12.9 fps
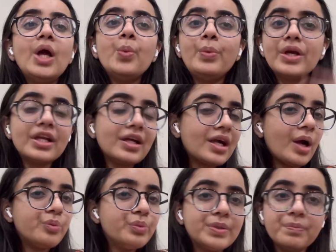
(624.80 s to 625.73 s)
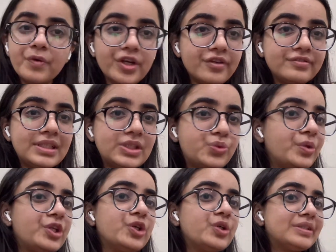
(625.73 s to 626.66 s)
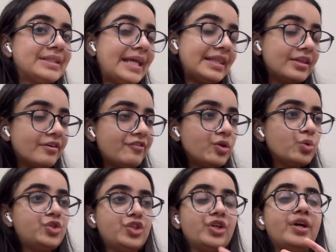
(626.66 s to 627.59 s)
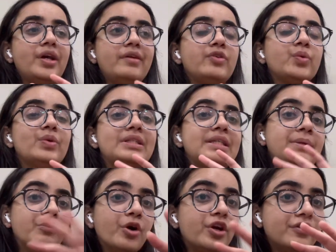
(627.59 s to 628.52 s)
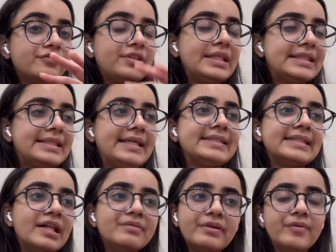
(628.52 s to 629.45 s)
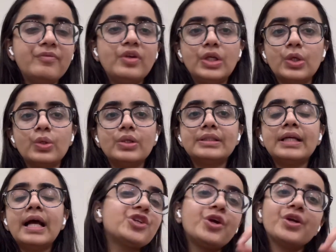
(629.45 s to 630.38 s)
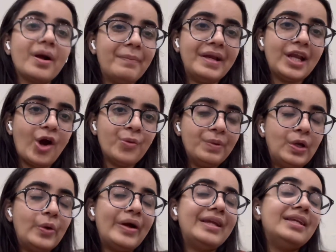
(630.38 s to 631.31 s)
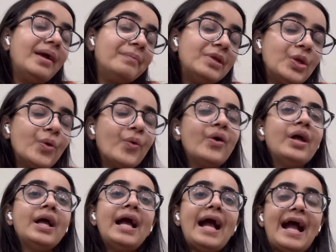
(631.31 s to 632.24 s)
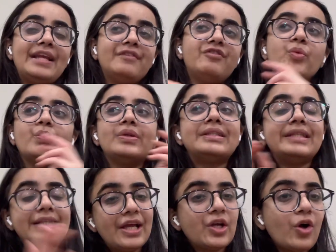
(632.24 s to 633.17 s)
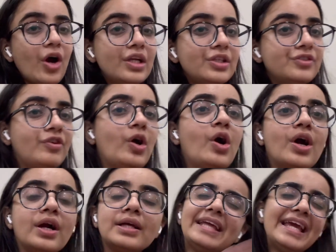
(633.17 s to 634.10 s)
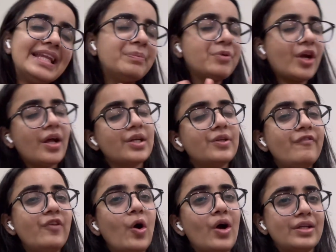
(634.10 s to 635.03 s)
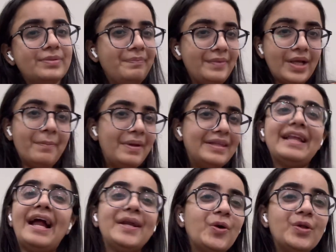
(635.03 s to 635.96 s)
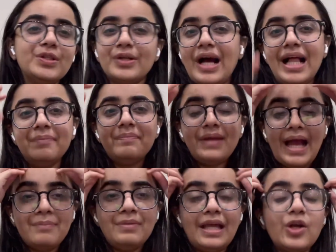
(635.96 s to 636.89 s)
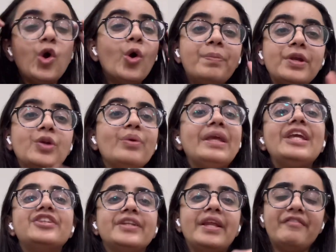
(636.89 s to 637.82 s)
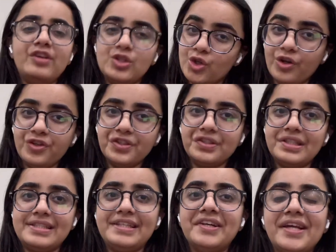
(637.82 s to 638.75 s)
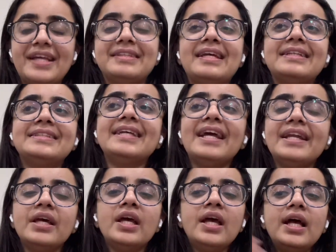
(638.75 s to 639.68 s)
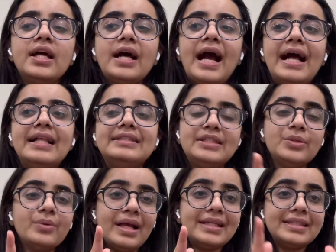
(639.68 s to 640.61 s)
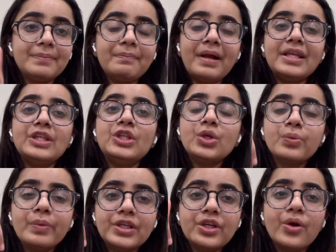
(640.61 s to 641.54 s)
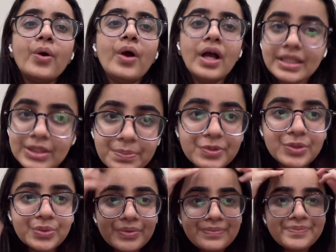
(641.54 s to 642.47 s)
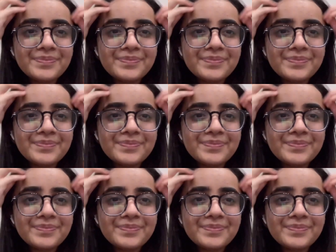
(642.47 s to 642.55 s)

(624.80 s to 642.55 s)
We're gonna come with more of these videos in the future. If you want to see more of these like self-help videos, make sure you comment down below and let me know. And if you want to see like college vlog, daily productive vlogs, comment that also. I'm like open to each and every genre this year. As I said, I'll see you guys in my new video super soon.